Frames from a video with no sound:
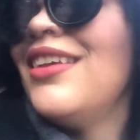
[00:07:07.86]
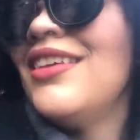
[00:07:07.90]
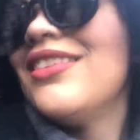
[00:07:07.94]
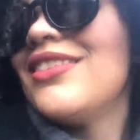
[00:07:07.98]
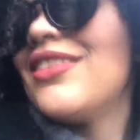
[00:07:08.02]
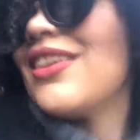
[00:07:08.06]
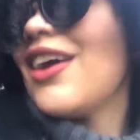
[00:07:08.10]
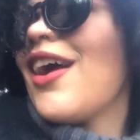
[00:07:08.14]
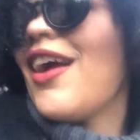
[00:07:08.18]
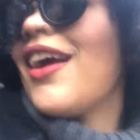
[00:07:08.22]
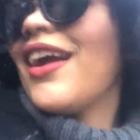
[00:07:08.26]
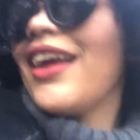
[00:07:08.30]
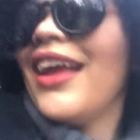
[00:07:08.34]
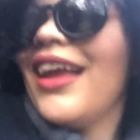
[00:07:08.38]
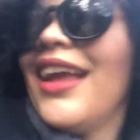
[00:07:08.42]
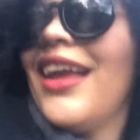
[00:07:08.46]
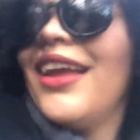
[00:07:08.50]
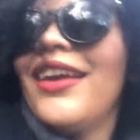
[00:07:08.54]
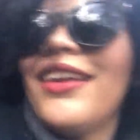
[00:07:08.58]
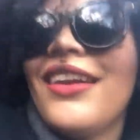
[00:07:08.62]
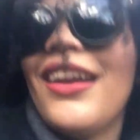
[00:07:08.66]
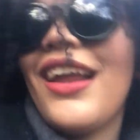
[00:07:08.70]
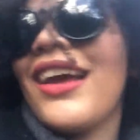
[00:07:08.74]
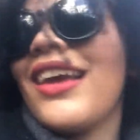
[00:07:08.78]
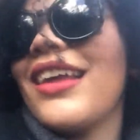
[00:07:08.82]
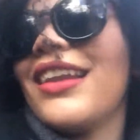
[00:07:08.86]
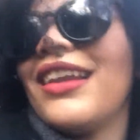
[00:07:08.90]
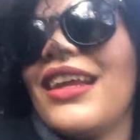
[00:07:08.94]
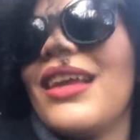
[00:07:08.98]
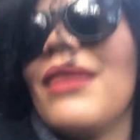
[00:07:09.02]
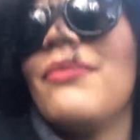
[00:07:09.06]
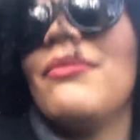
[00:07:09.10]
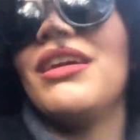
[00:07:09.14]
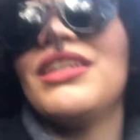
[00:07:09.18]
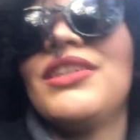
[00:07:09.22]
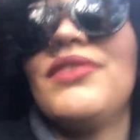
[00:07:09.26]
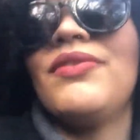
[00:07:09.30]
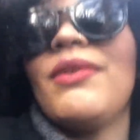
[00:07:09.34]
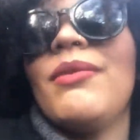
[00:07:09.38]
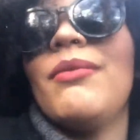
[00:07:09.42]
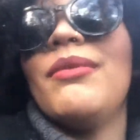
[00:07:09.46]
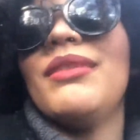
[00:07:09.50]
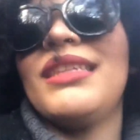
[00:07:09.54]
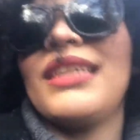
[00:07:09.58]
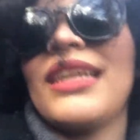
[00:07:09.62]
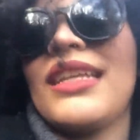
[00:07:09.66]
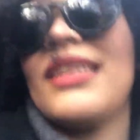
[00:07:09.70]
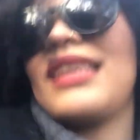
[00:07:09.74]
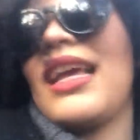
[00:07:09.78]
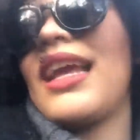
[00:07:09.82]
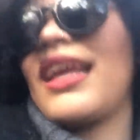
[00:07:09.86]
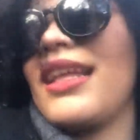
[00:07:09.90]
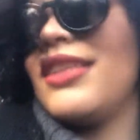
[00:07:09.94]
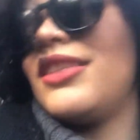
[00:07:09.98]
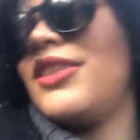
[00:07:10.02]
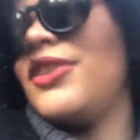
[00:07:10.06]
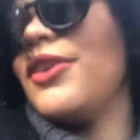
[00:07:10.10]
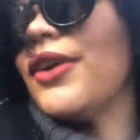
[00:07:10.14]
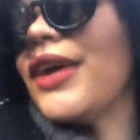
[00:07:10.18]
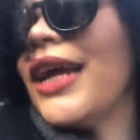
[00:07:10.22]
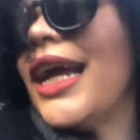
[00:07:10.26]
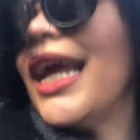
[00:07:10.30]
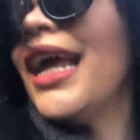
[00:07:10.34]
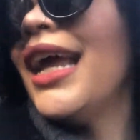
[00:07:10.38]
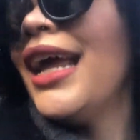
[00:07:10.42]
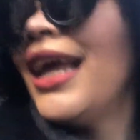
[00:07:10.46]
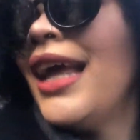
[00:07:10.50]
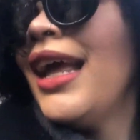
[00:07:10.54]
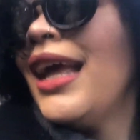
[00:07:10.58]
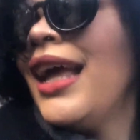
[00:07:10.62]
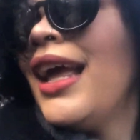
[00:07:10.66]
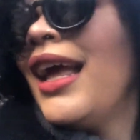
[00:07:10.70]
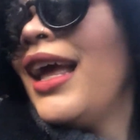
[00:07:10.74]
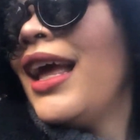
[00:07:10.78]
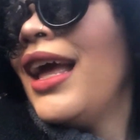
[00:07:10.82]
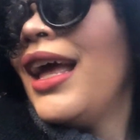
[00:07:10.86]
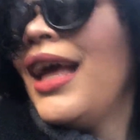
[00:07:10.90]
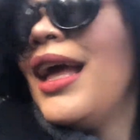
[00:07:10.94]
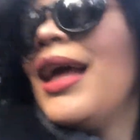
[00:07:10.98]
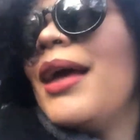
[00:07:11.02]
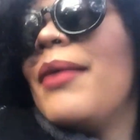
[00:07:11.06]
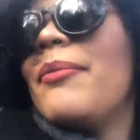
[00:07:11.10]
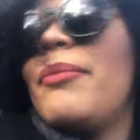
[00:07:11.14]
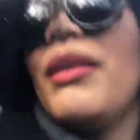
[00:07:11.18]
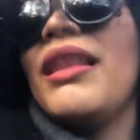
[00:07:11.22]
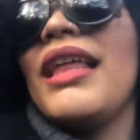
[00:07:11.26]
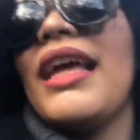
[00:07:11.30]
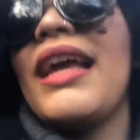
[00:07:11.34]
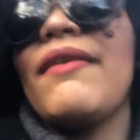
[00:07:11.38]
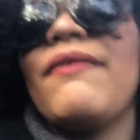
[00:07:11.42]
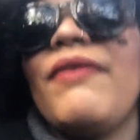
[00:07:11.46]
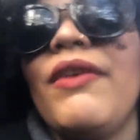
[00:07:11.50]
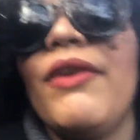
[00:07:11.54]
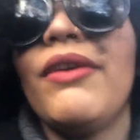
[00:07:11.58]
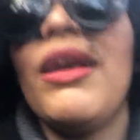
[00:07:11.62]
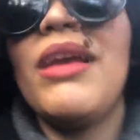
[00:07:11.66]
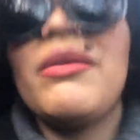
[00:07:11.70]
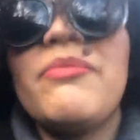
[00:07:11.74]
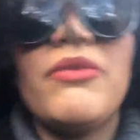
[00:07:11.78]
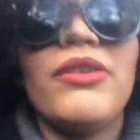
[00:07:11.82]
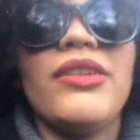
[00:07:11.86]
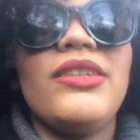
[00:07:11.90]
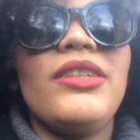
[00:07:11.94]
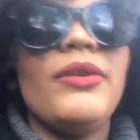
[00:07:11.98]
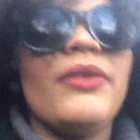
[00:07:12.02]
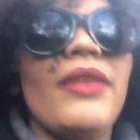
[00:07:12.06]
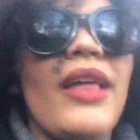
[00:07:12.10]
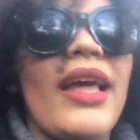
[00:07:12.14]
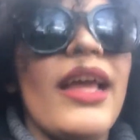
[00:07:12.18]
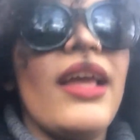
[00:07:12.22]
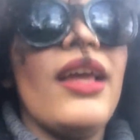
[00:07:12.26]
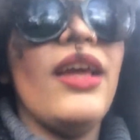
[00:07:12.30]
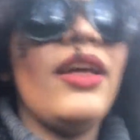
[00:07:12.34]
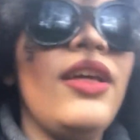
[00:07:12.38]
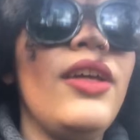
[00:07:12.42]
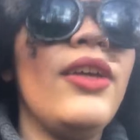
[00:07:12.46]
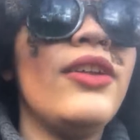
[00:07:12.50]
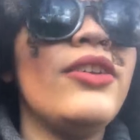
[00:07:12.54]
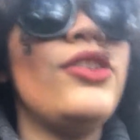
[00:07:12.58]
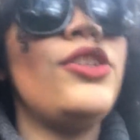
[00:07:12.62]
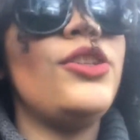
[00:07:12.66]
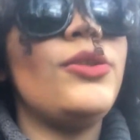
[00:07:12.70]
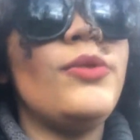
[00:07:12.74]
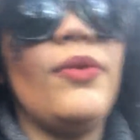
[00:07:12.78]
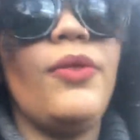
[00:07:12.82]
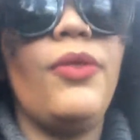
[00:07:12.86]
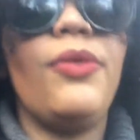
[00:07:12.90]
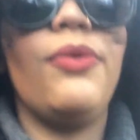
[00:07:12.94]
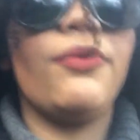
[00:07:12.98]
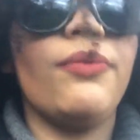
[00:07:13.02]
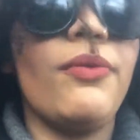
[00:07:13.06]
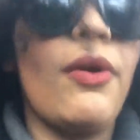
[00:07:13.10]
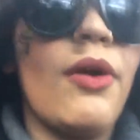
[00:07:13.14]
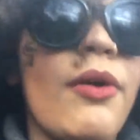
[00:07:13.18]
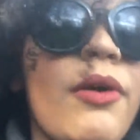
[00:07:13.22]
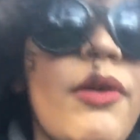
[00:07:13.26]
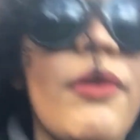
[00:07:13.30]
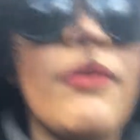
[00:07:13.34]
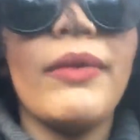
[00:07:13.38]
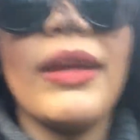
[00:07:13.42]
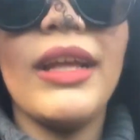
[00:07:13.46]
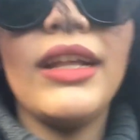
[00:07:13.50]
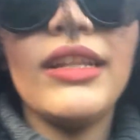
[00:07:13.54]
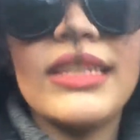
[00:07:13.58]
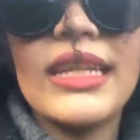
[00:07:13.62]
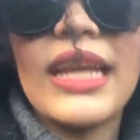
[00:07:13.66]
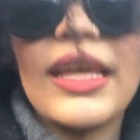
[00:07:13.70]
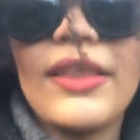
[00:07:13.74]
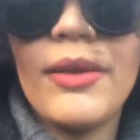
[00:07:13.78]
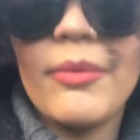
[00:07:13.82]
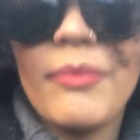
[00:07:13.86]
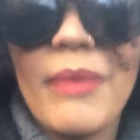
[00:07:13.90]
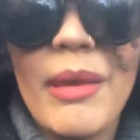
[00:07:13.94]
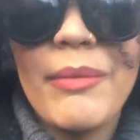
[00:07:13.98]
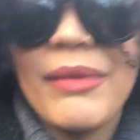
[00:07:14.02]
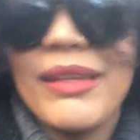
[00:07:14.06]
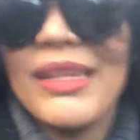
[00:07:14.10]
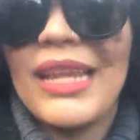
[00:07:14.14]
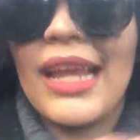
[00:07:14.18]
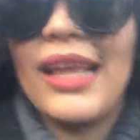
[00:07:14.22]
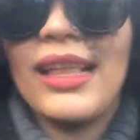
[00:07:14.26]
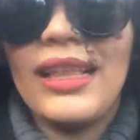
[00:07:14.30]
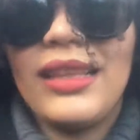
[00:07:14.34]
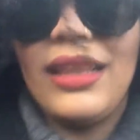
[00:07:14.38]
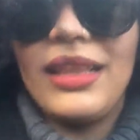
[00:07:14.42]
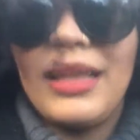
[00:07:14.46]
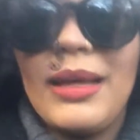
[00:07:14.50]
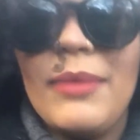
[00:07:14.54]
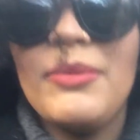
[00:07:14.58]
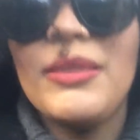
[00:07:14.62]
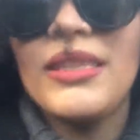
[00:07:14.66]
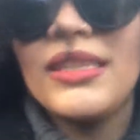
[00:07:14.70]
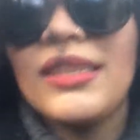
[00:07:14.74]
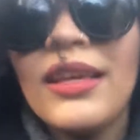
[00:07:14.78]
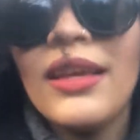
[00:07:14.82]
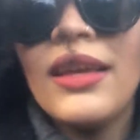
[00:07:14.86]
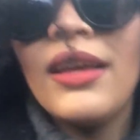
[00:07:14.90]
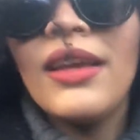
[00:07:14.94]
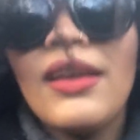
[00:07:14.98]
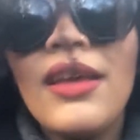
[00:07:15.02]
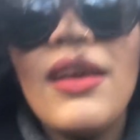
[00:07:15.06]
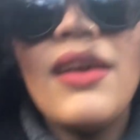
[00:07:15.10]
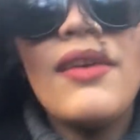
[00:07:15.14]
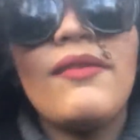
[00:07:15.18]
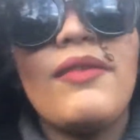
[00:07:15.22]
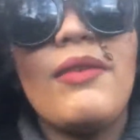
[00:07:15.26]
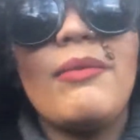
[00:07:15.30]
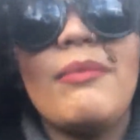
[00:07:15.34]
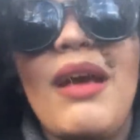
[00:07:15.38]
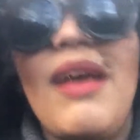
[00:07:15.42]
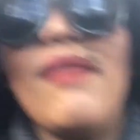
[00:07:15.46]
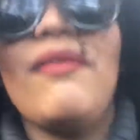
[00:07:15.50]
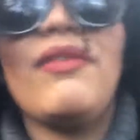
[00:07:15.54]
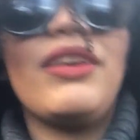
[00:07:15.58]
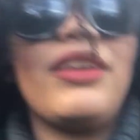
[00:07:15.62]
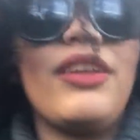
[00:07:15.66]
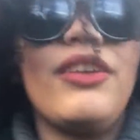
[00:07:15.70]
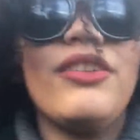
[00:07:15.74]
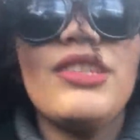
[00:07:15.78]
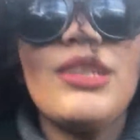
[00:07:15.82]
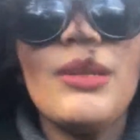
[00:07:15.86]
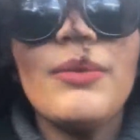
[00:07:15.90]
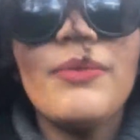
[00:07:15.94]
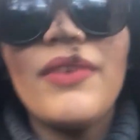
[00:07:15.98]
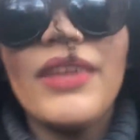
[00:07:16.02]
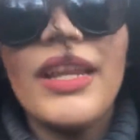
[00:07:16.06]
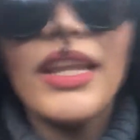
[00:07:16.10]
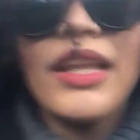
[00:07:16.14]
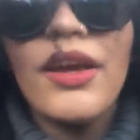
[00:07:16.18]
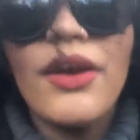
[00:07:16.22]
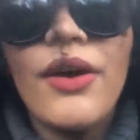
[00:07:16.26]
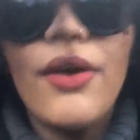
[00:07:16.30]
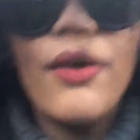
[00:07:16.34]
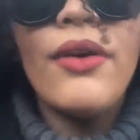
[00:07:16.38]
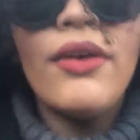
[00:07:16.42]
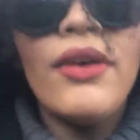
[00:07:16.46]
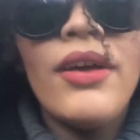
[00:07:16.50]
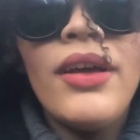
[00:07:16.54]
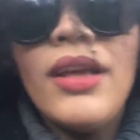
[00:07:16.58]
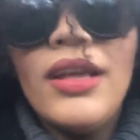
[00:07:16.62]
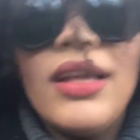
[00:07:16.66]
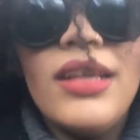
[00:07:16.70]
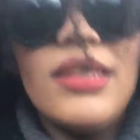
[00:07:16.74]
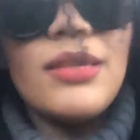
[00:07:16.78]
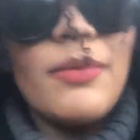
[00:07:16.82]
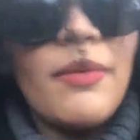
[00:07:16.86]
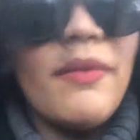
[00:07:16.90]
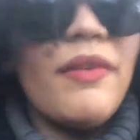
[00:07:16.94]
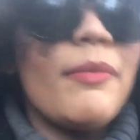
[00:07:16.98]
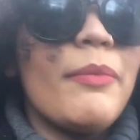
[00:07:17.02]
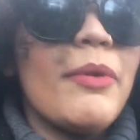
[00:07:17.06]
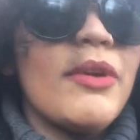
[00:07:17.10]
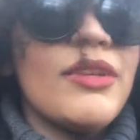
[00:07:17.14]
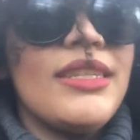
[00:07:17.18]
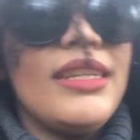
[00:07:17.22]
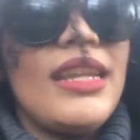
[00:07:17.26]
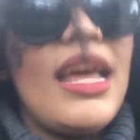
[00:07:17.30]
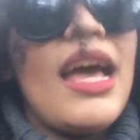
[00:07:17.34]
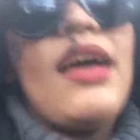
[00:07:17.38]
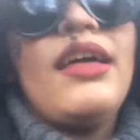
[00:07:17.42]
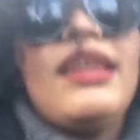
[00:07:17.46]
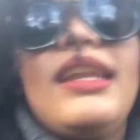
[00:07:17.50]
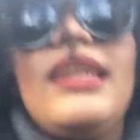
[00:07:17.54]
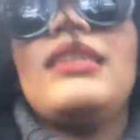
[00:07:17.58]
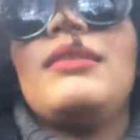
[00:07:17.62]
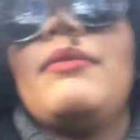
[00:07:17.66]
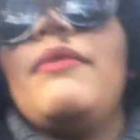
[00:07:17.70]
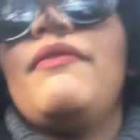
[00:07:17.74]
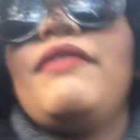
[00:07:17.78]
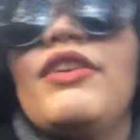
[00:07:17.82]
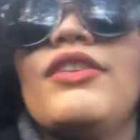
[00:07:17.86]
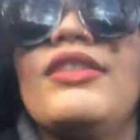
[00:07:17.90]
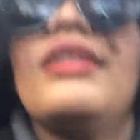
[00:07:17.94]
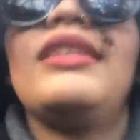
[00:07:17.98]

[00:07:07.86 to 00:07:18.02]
Sorry. No. You're not going to get much from a 6-second story. But like if you're able to like throw a reel together, maybe take clips from every YouTube video, some of your personality, some of your